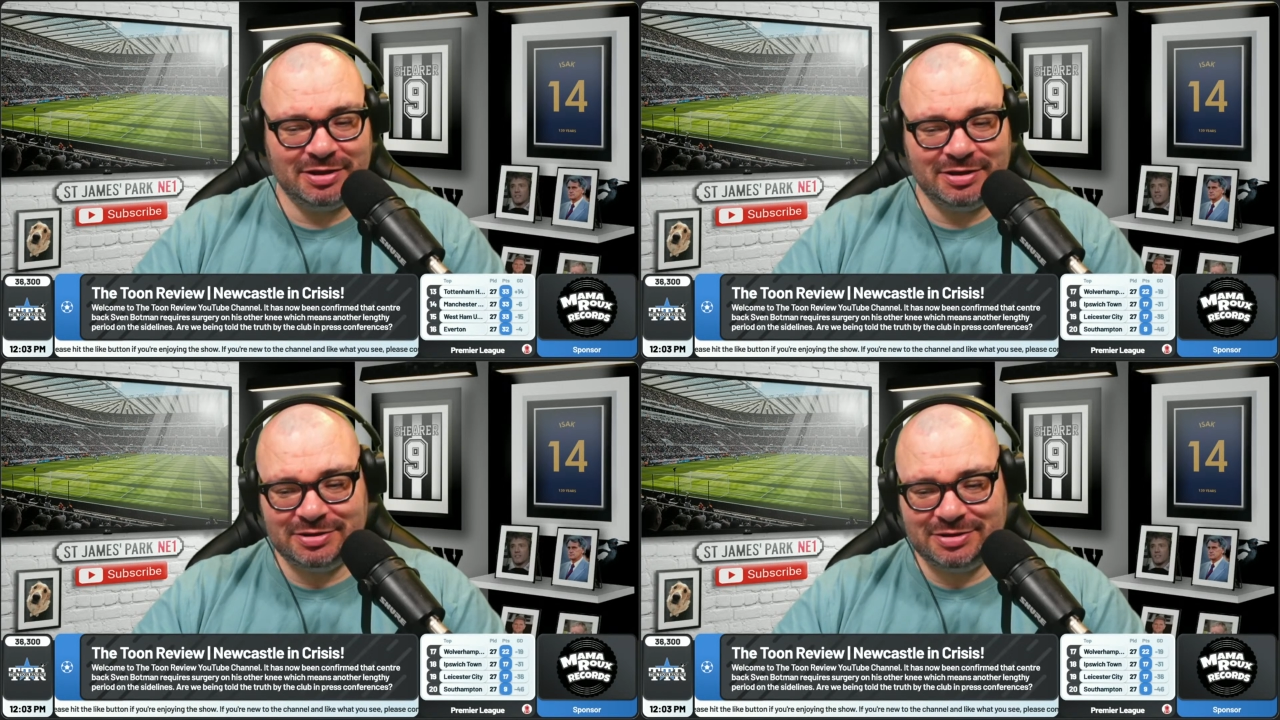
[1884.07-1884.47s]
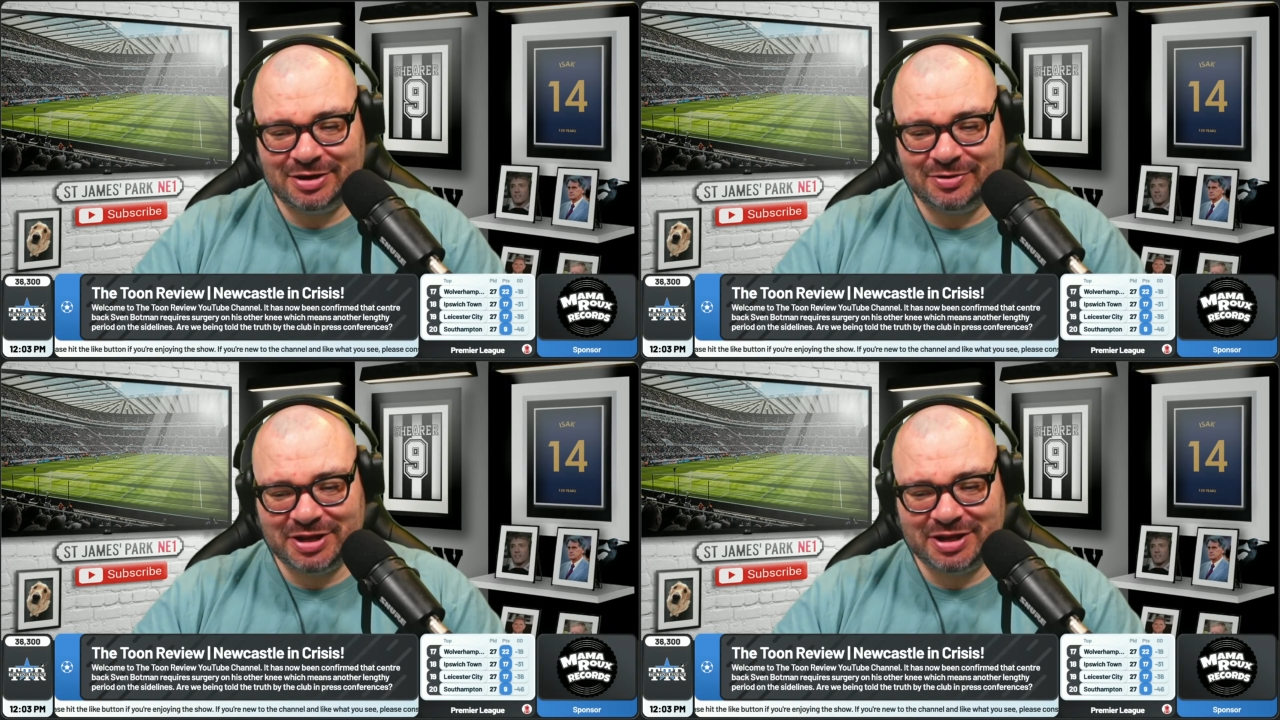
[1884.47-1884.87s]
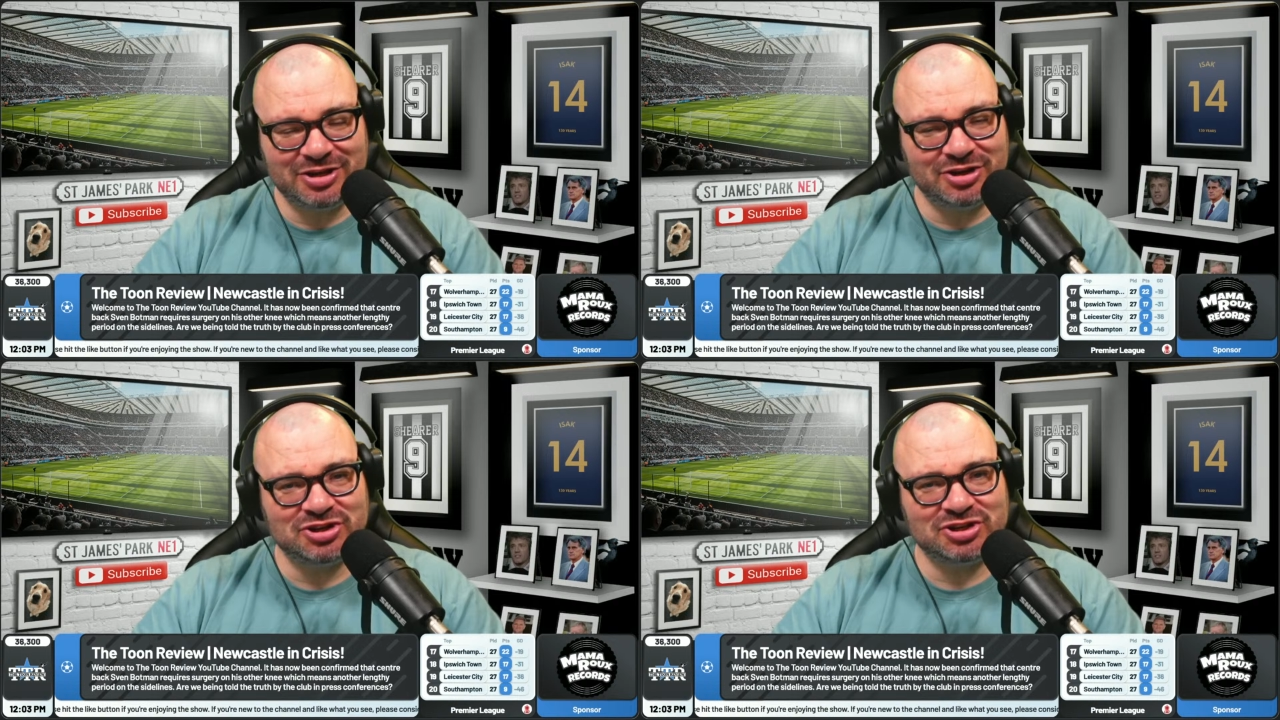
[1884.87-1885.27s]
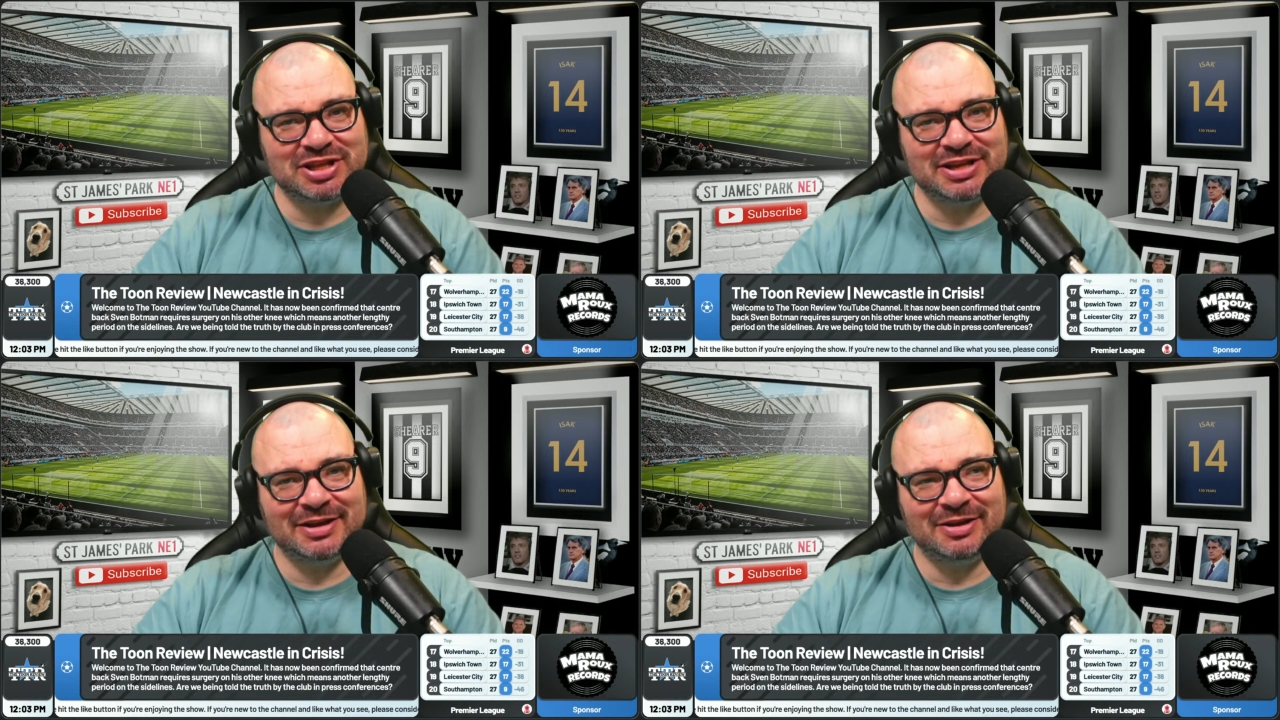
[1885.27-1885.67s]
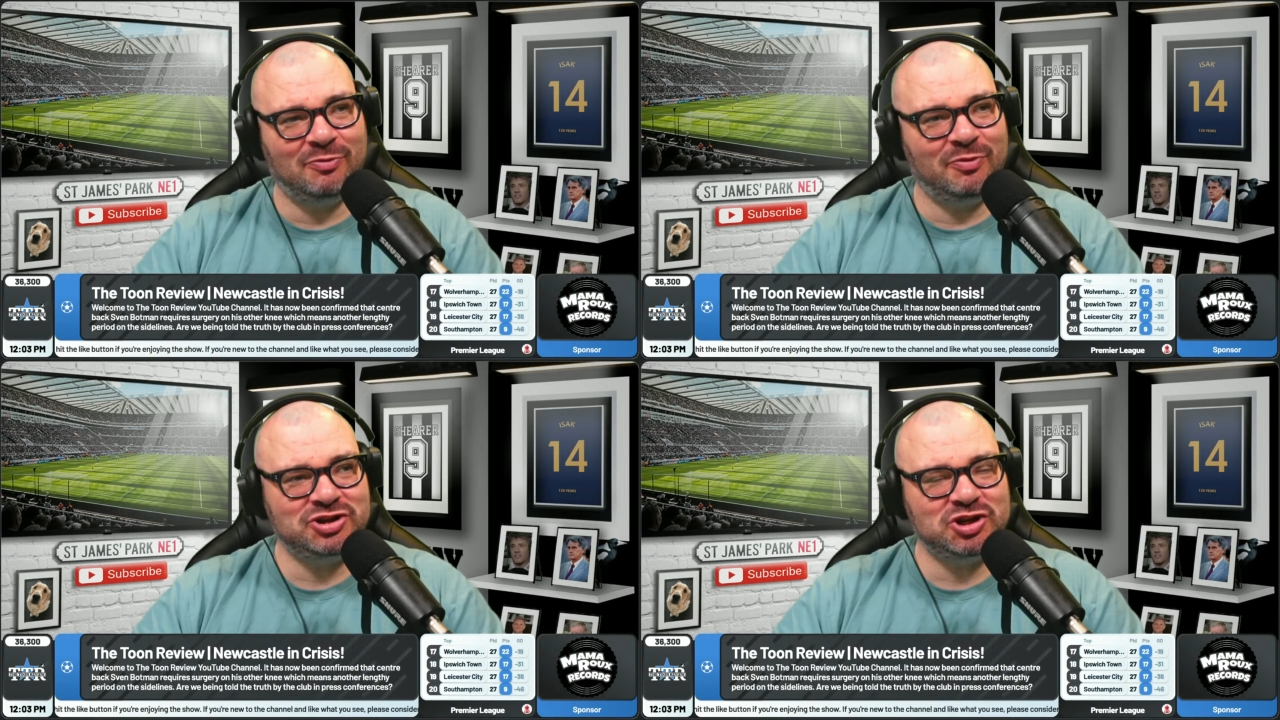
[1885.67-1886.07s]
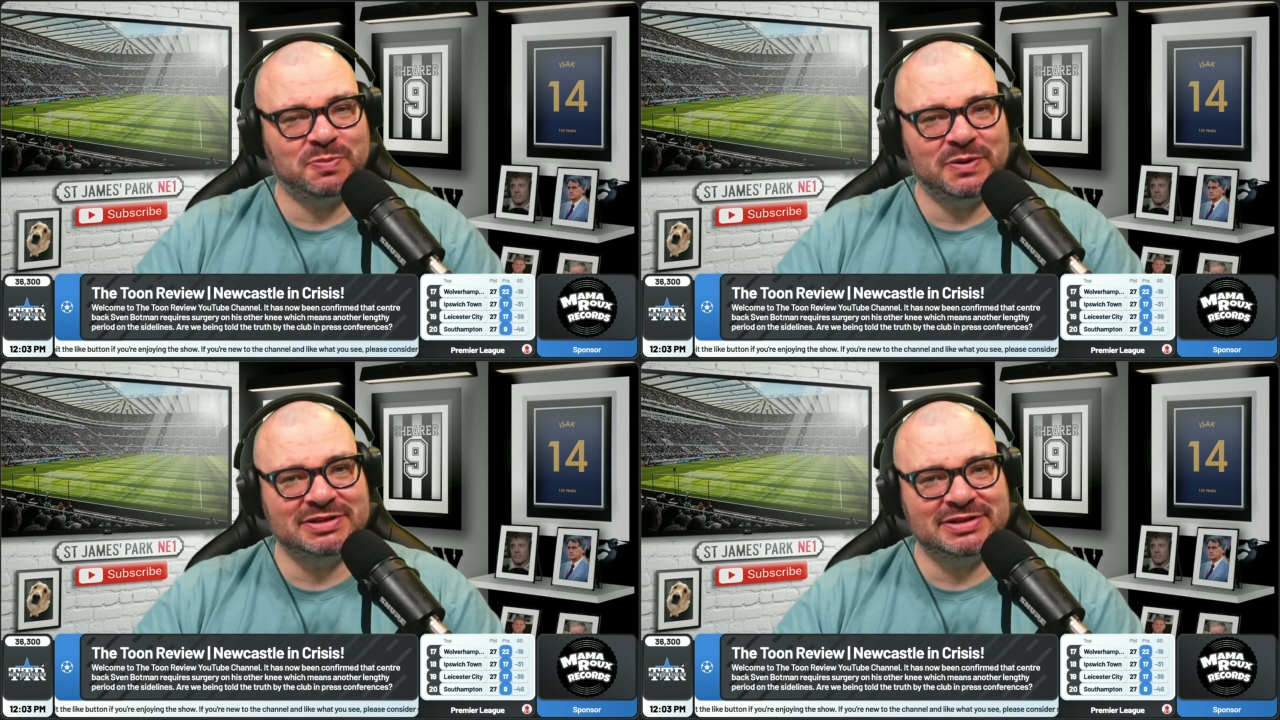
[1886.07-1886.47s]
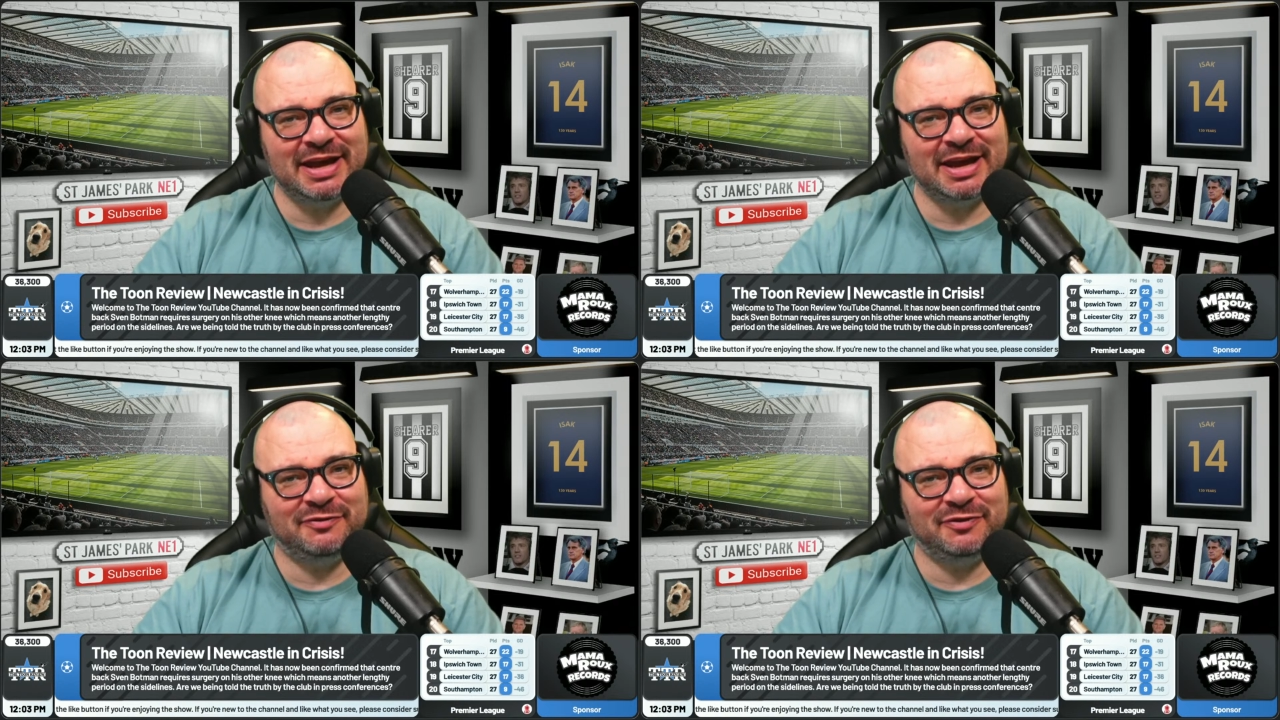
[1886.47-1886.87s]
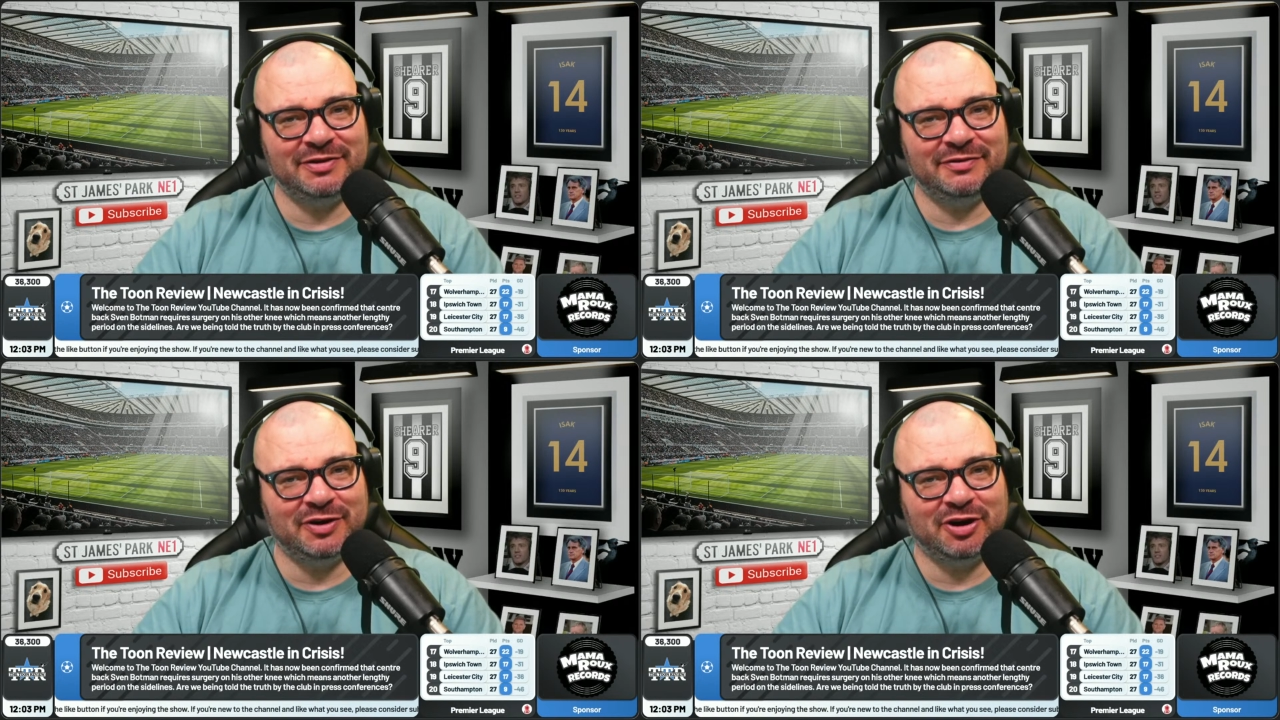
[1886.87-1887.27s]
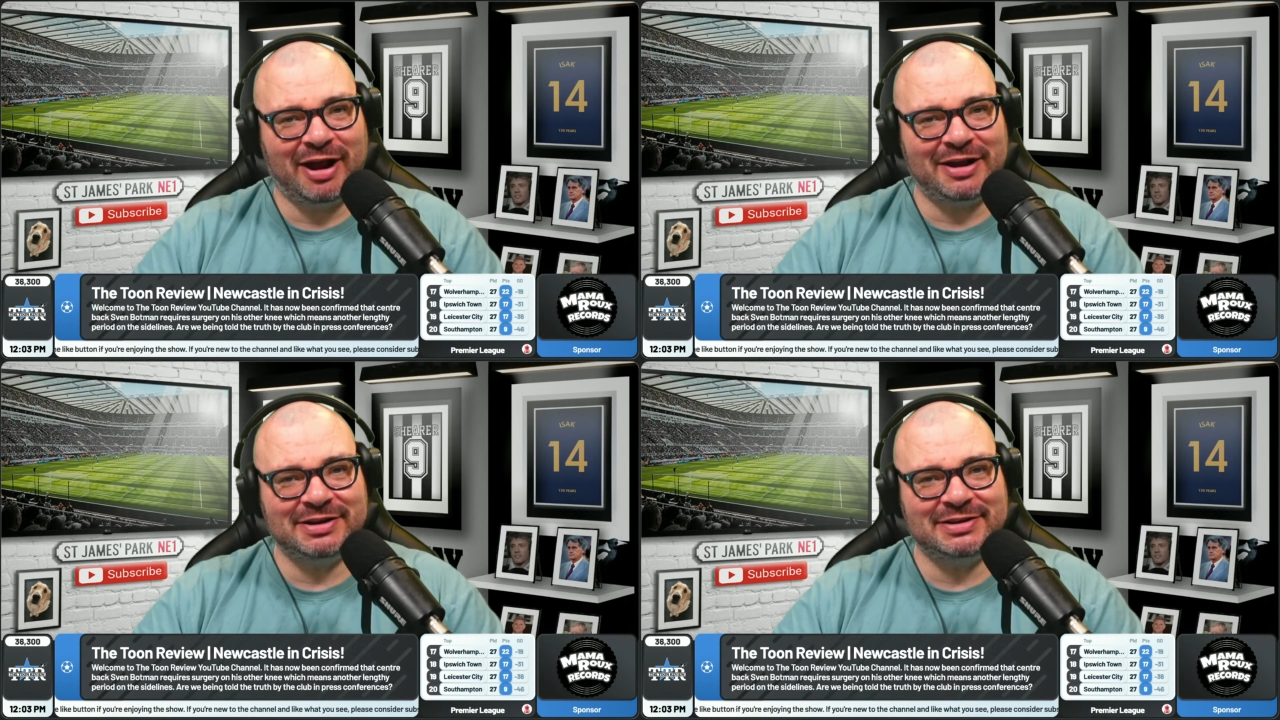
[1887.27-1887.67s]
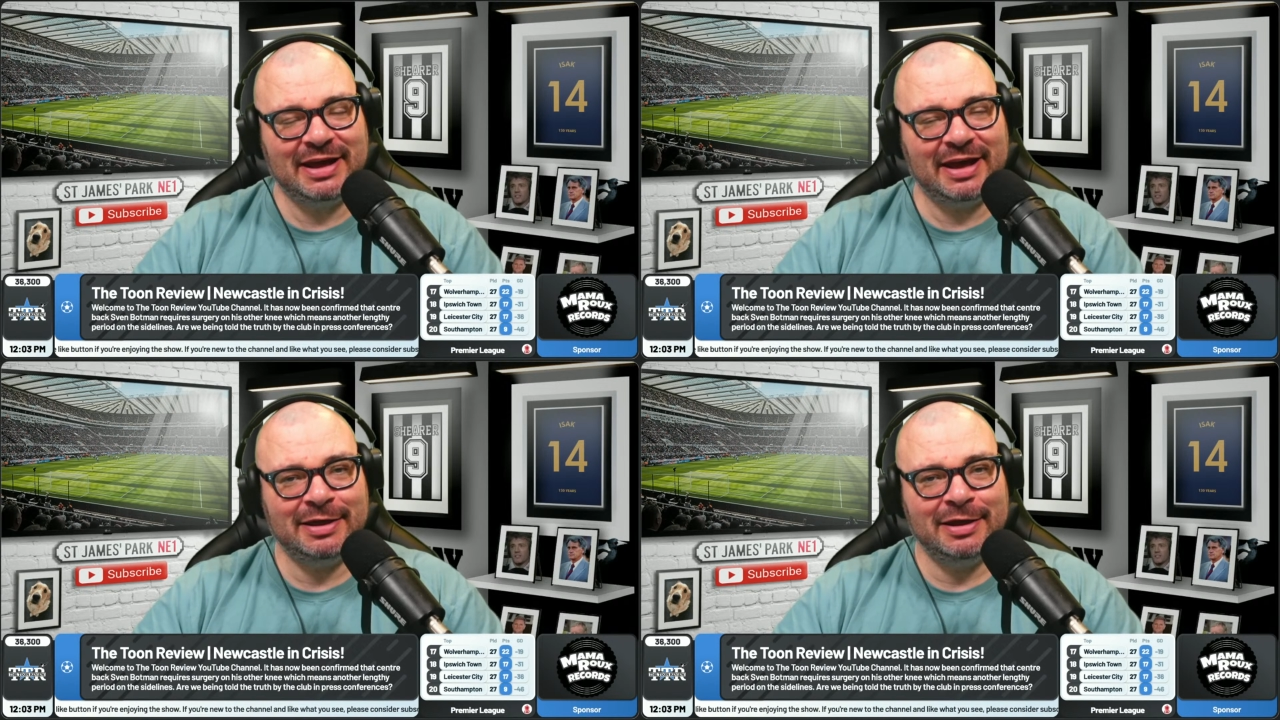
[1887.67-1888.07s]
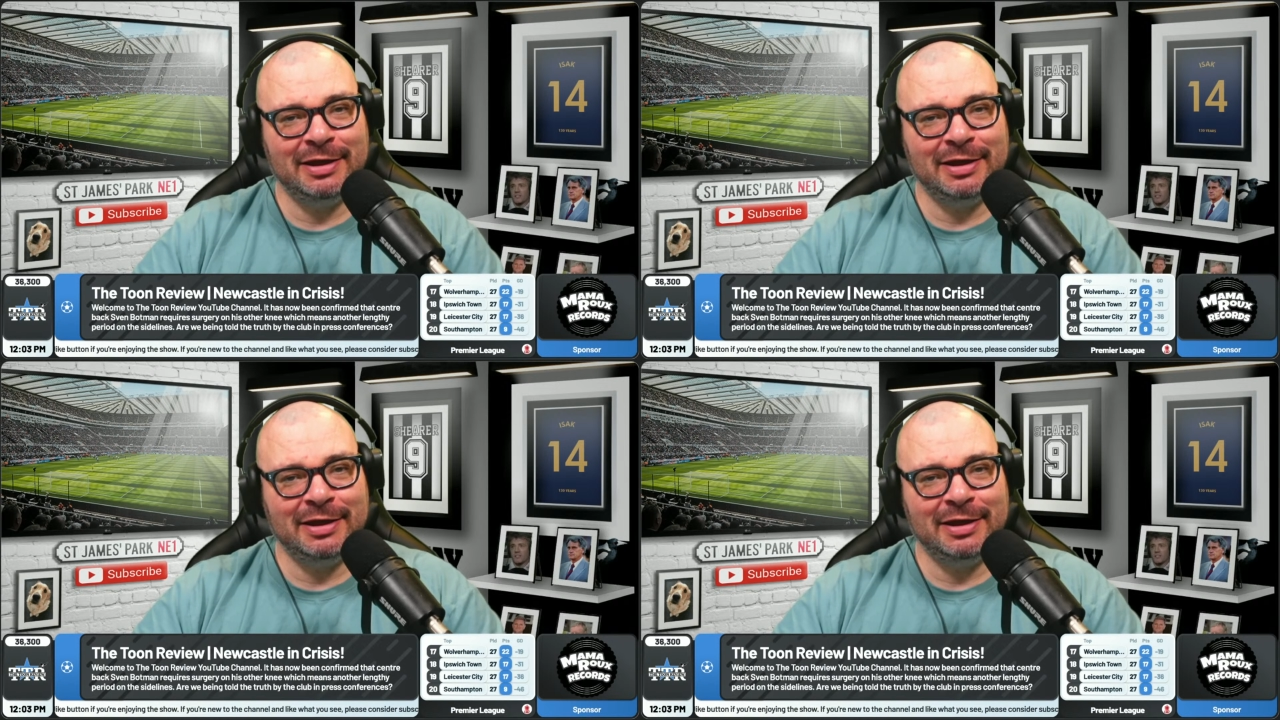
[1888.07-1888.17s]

you just think, are we just being taken for granted here?